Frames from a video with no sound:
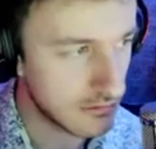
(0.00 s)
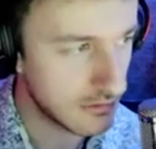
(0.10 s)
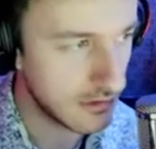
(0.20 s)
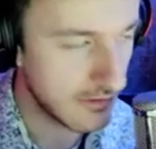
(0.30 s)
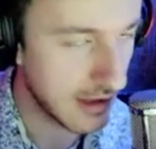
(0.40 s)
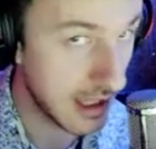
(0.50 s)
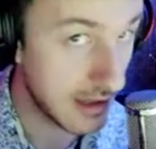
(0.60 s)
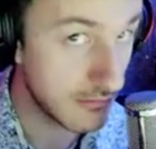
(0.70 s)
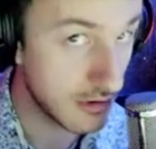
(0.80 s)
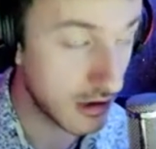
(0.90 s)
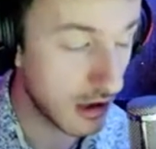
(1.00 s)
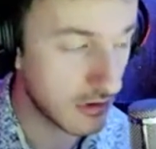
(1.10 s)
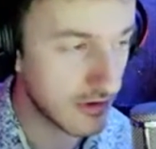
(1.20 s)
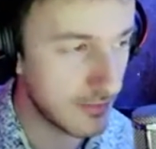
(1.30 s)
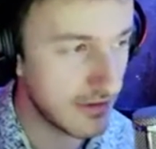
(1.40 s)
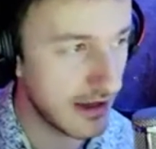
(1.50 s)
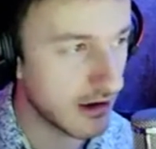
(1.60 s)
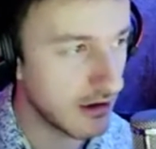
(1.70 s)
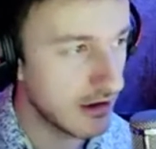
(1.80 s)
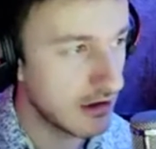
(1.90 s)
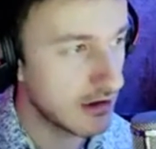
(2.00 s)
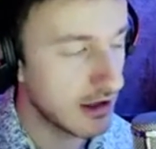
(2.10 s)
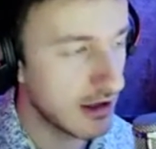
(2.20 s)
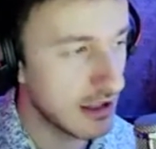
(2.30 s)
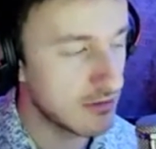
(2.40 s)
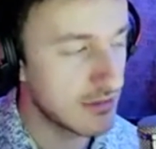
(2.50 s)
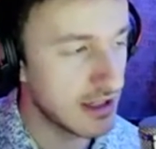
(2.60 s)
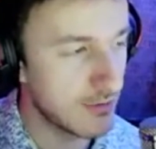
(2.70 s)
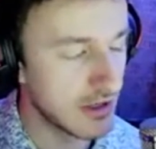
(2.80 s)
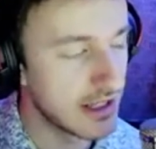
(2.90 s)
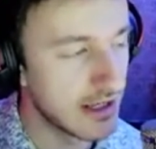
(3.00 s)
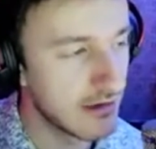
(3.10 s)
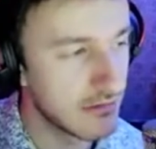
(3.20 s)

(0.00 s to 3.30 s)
in the game your car goes up in the air and you manipulate it.